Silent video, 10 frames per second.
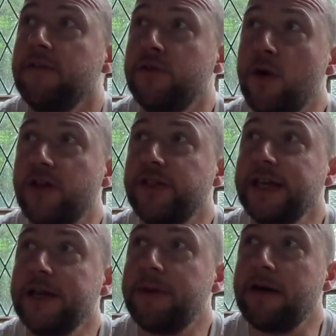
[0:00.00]
you are
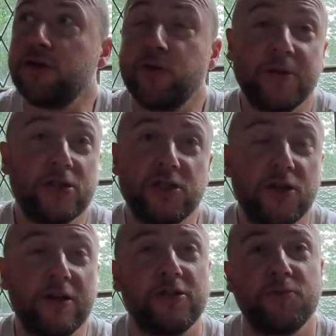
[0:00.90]
thinking about coming, just
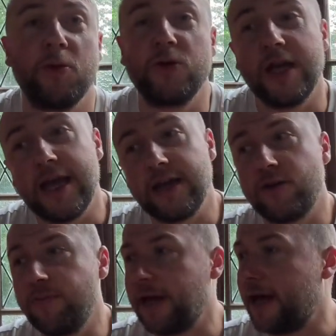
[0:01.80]
do it. Just book it,
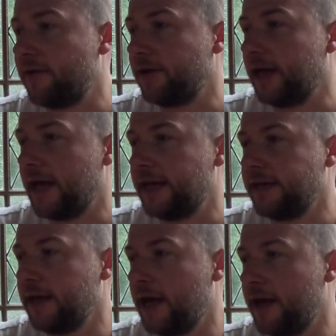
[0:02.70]
come down
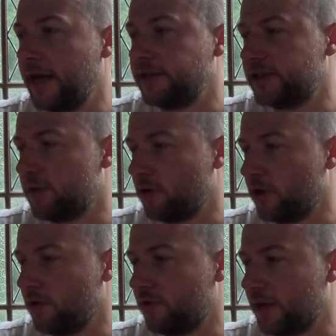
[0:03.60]
and see what
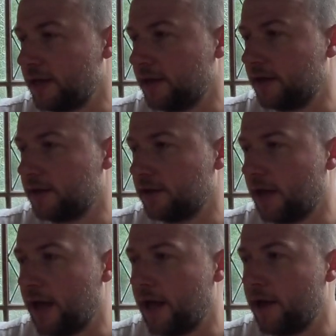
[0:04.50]
you think.
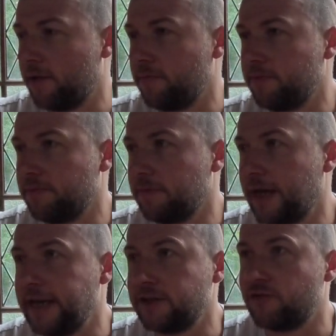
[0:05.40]

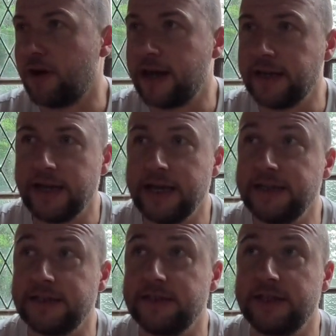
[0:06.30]
It is great. It
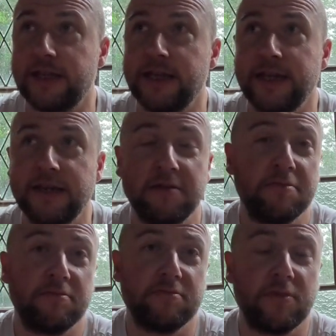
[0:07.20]
is clean.
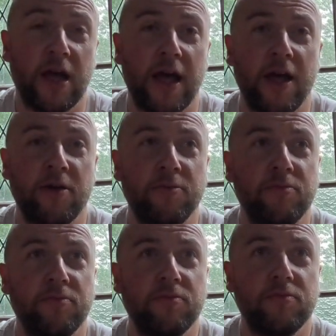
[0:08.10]
I
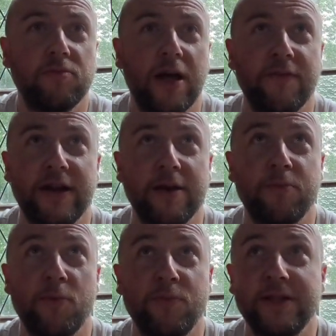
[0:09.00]
haven't had a
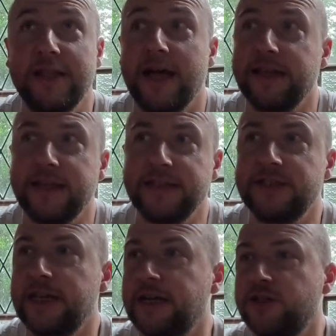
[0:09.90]
problem with like the
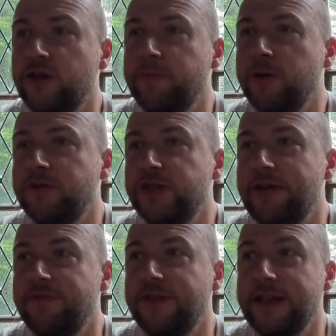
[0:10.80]
insects or the bugs and
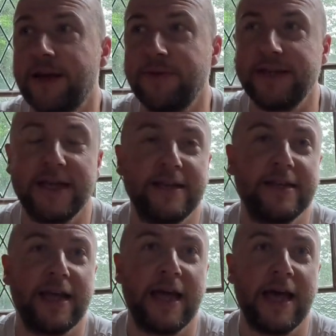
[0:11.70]
everything like we did
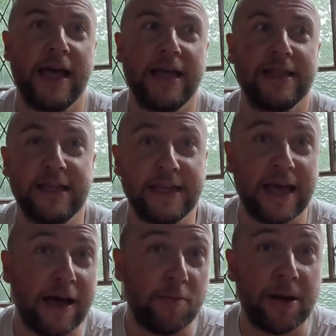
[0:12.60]
at the
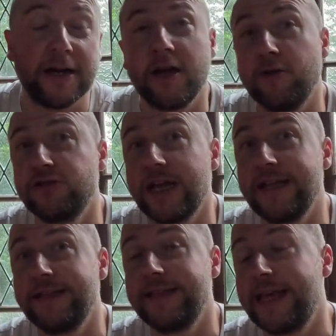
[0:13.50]
Outback
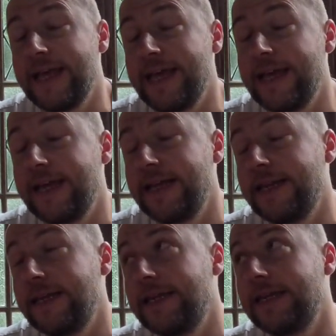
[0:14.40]
Hotel
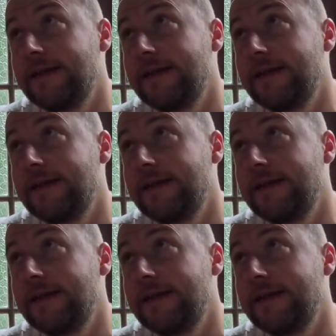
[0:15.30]
in